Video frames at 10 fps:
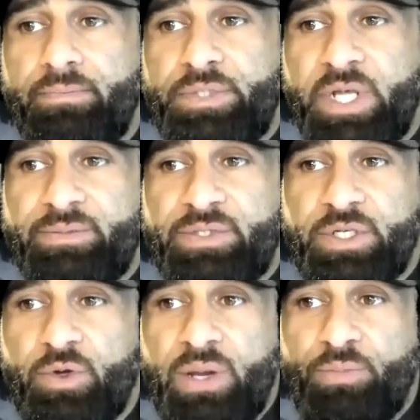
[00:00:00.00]
James is a
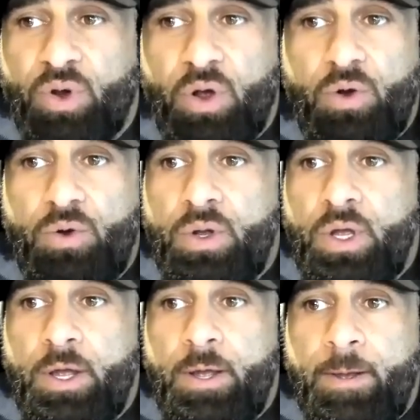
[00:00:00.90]
great pro,
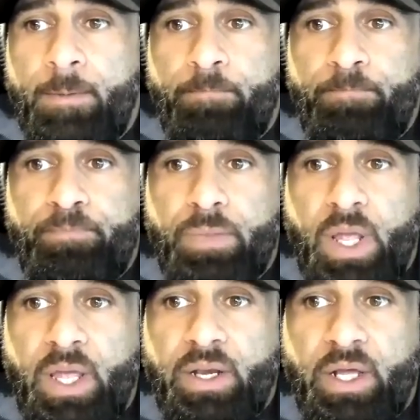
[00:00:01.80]

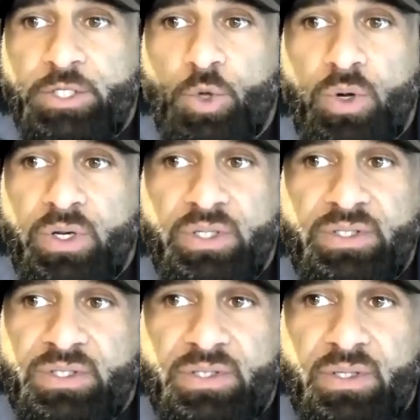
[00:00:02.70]
and Jordan
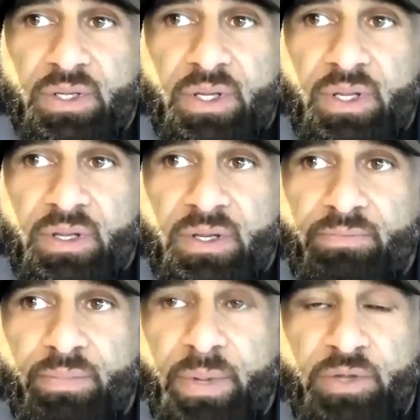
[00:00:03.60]
has
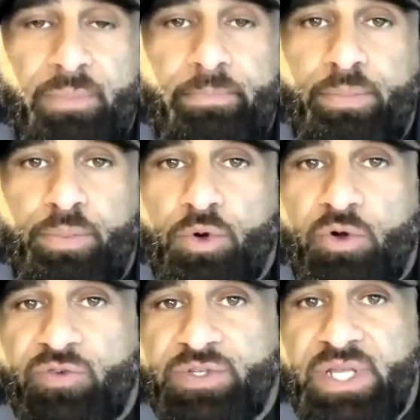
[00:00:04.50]
built a brutal
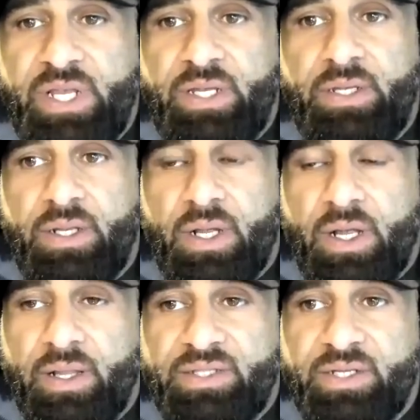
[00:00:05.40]
physique
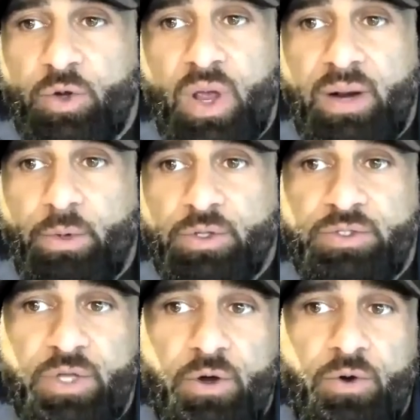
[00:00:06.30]
that's incredible.
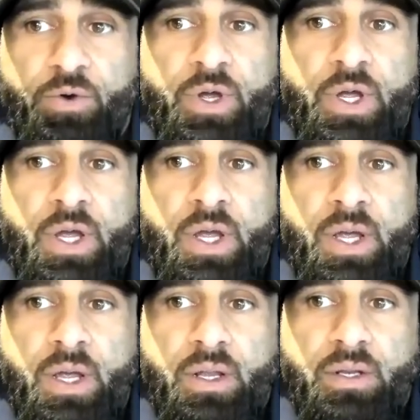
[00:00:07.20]
So
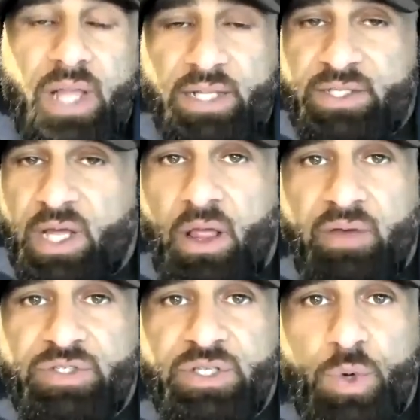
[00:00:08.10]
that style
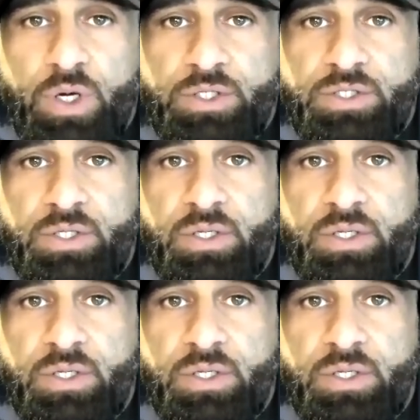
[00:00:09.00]
obviously works.